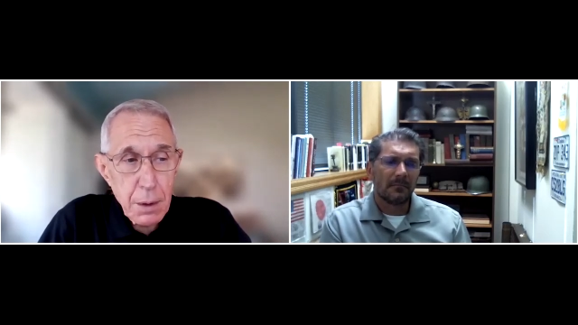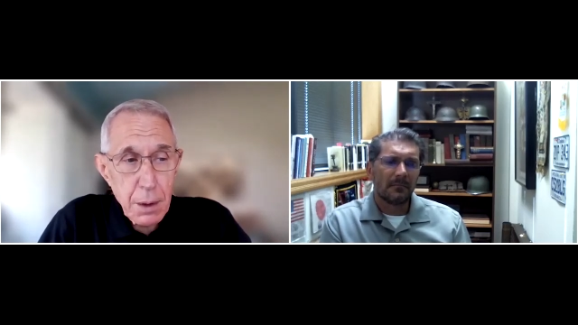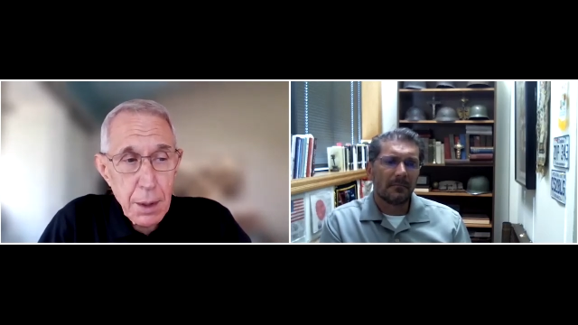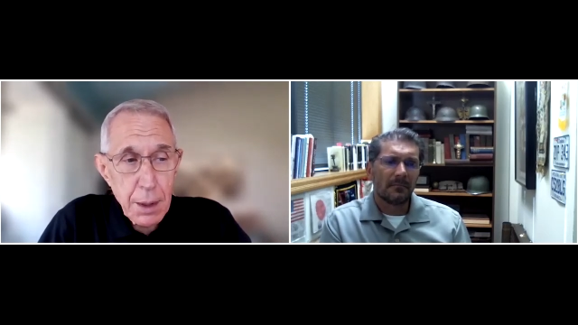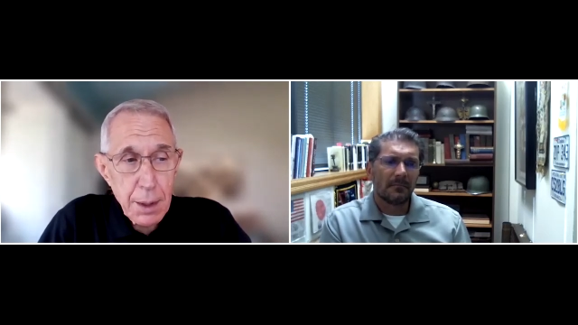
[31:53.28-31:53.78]

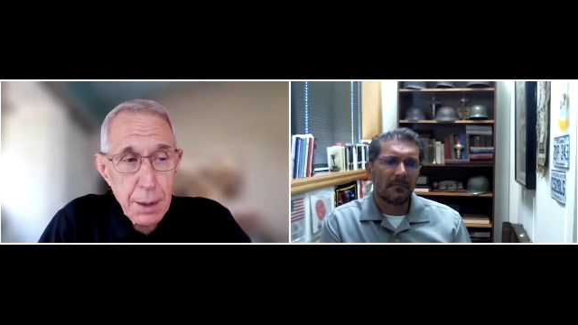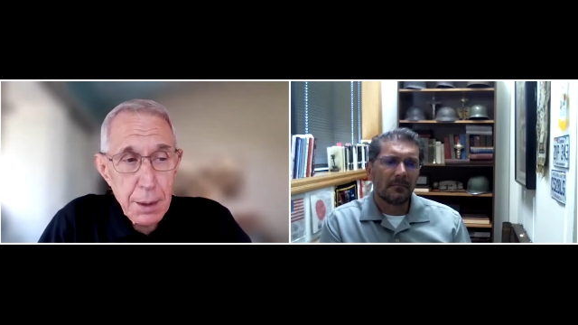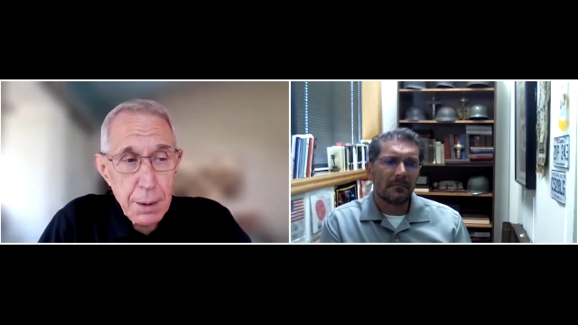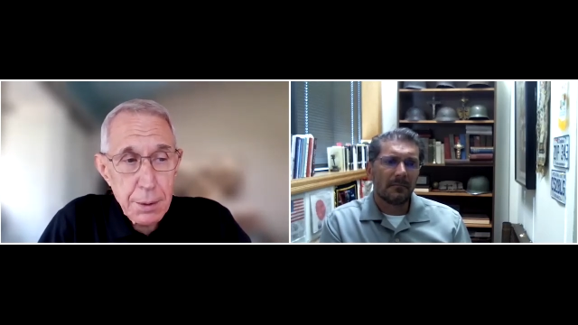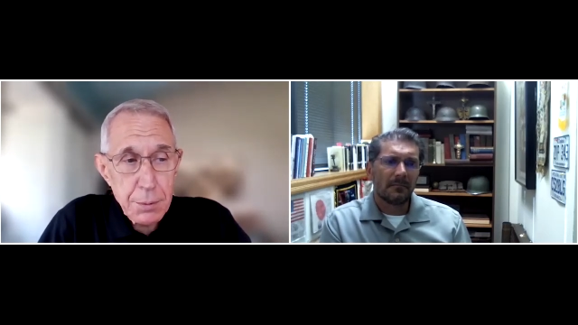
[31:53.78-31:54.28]

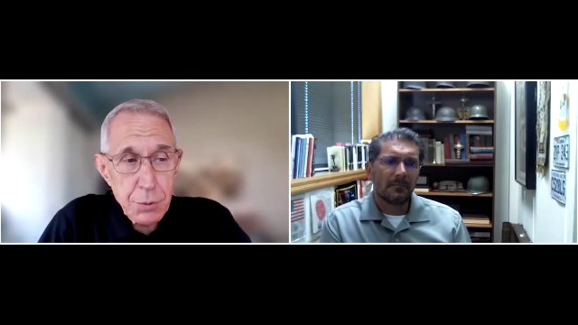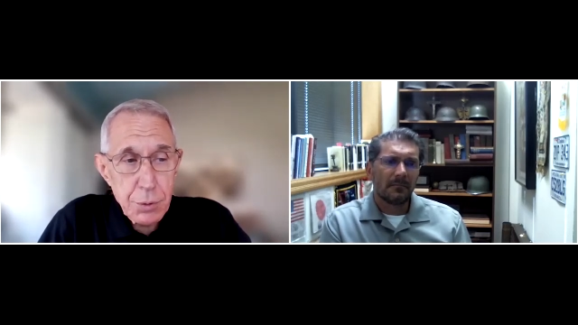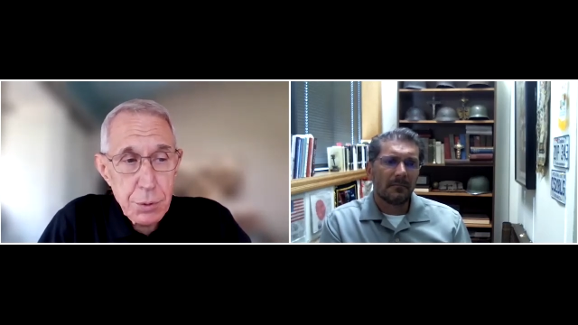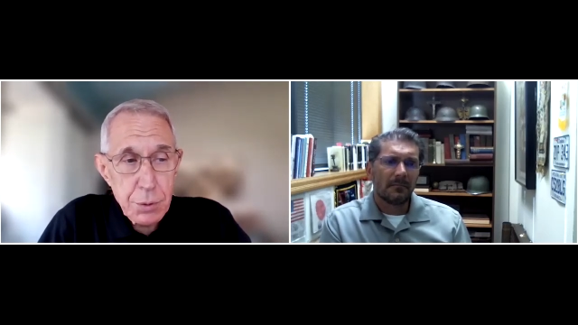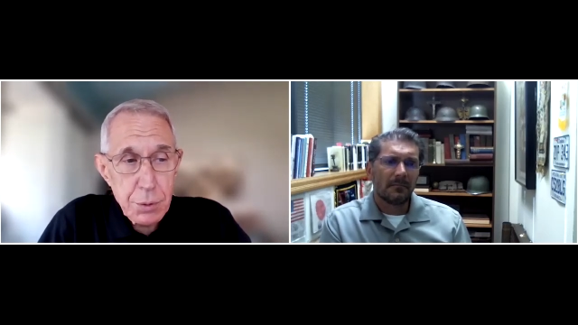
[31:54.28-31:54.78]
Speaker 1: I
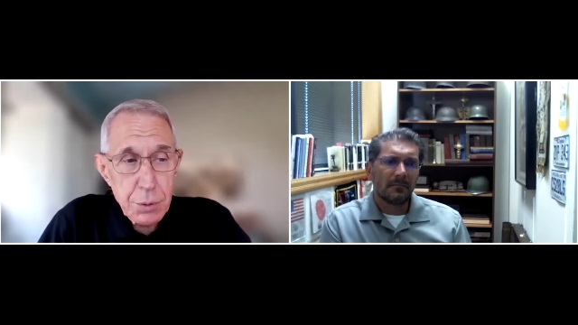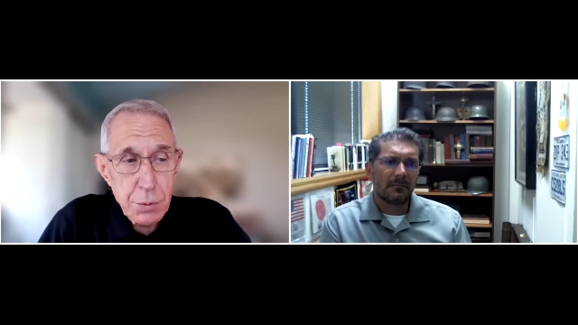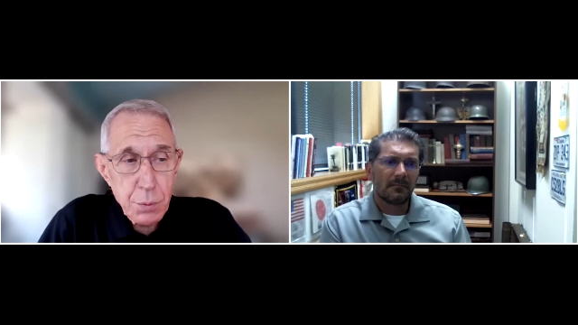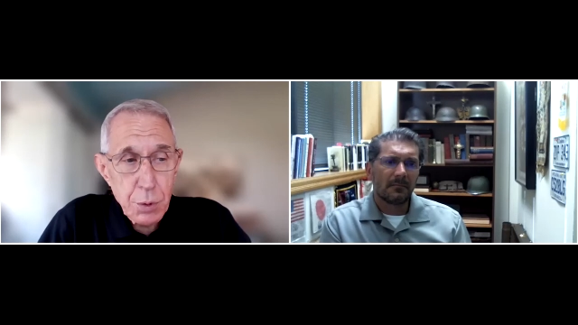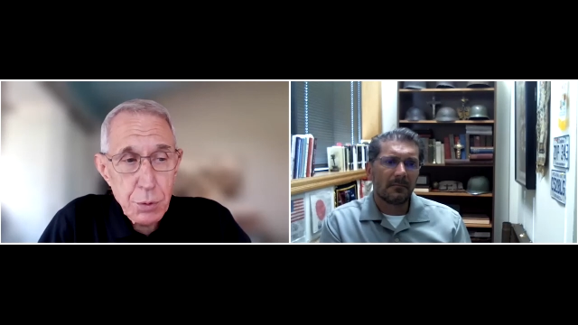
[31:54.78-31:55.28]

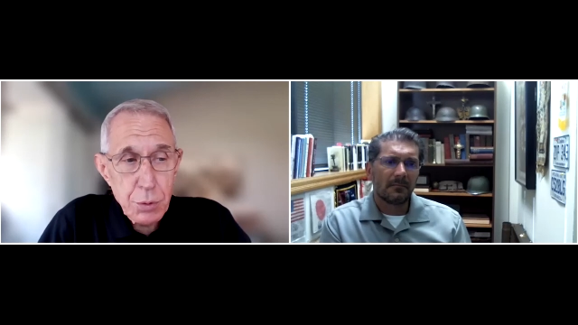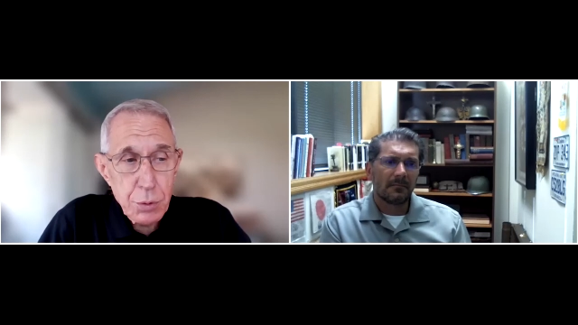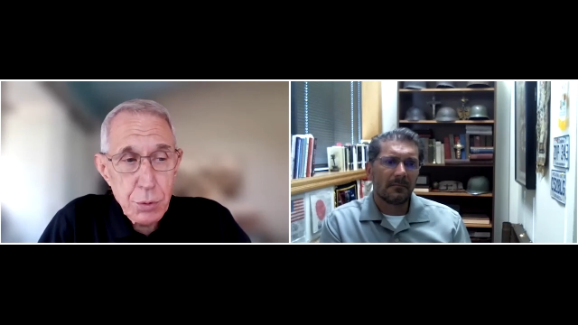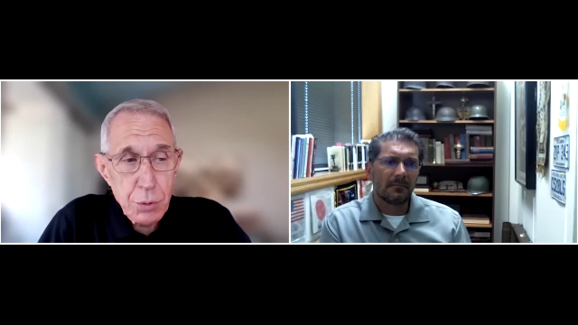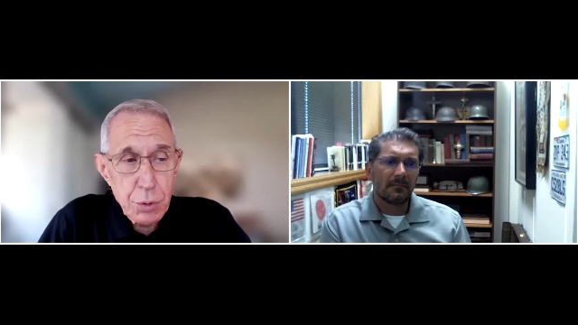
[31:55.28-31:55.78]
was
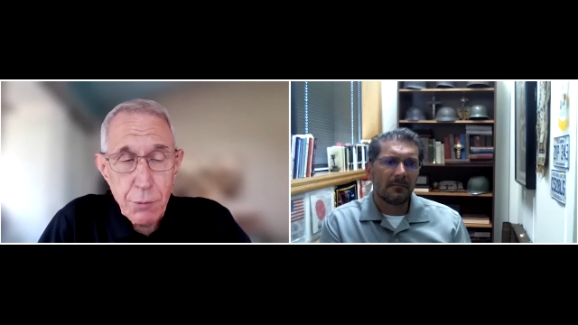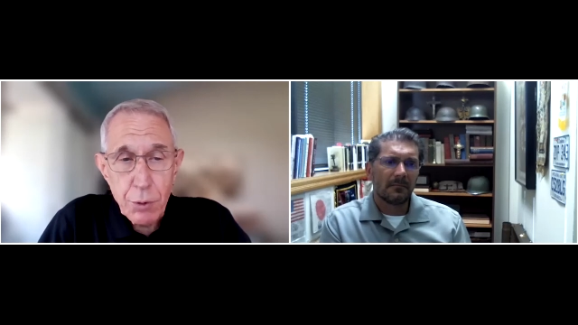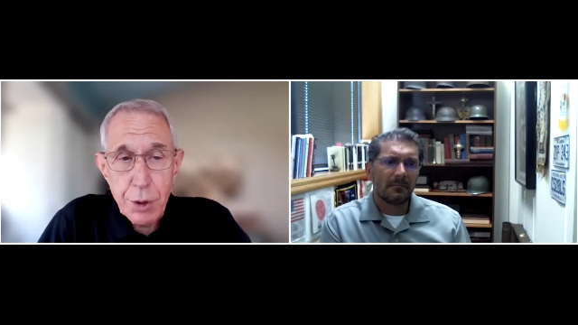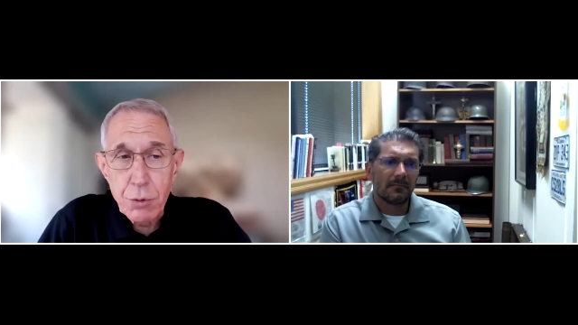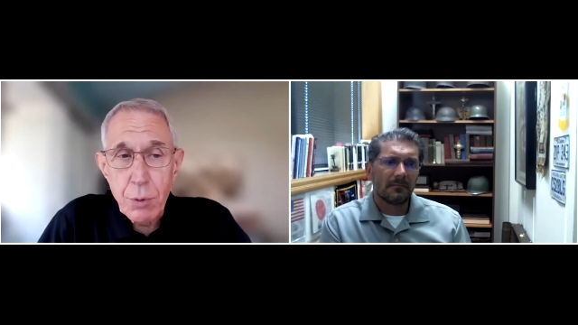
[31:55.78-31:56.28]

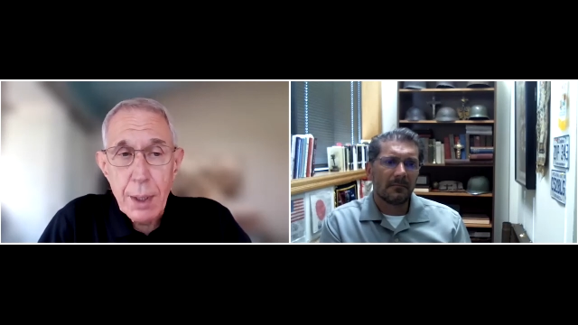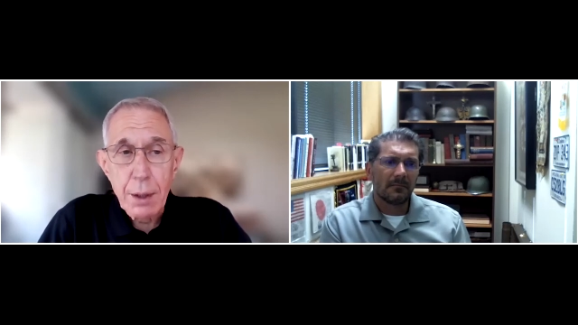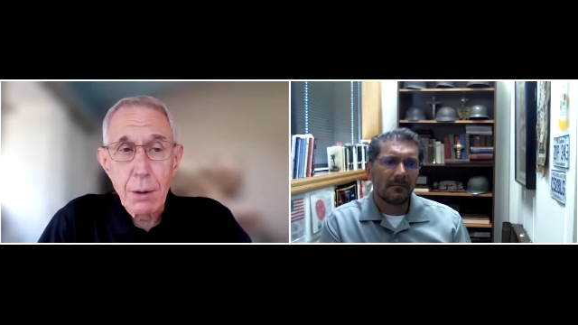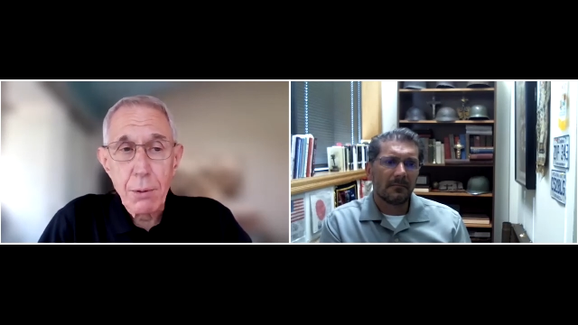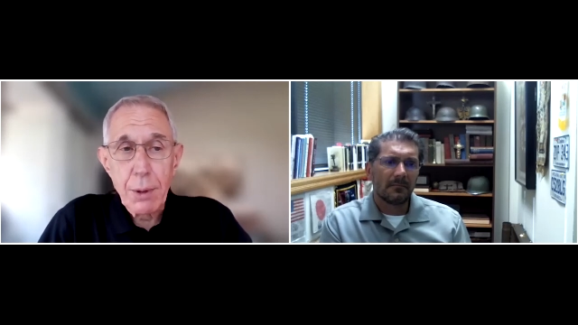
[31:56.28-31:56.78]
still didn't try to
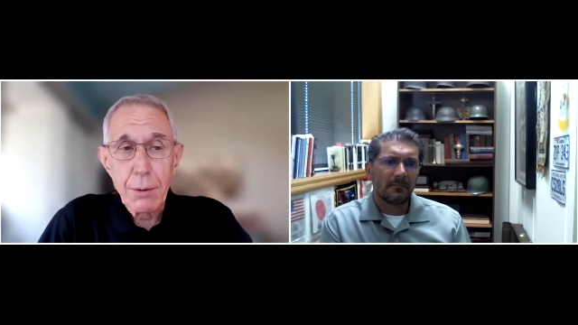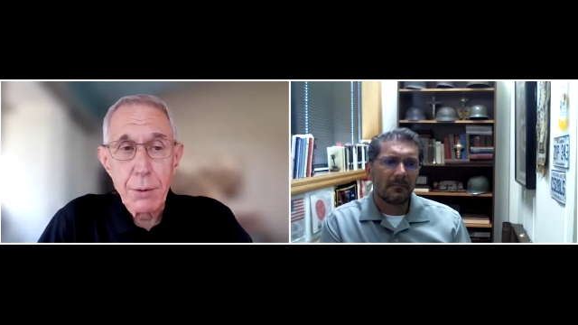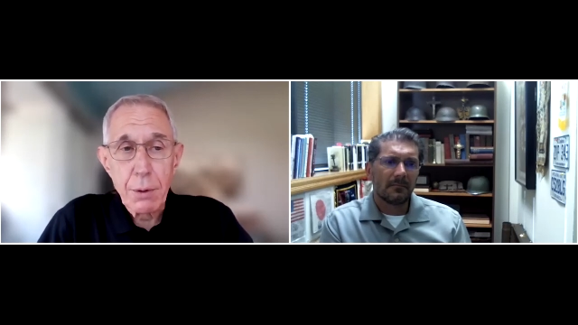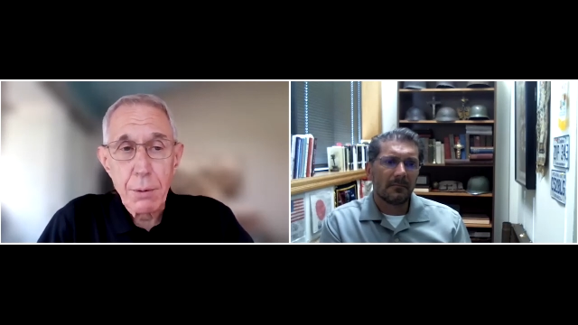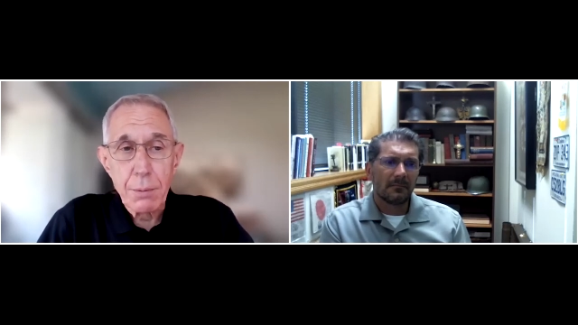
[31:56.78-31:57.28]
correct
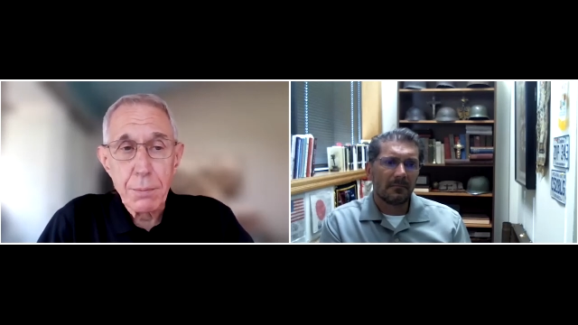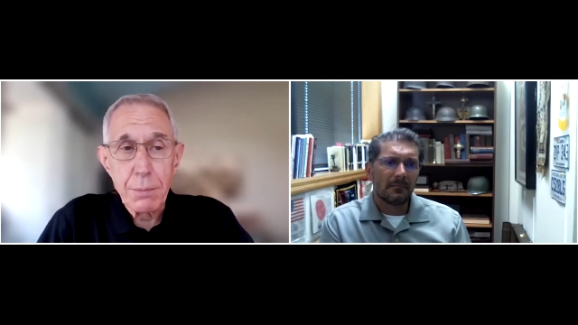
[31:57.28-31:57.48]
their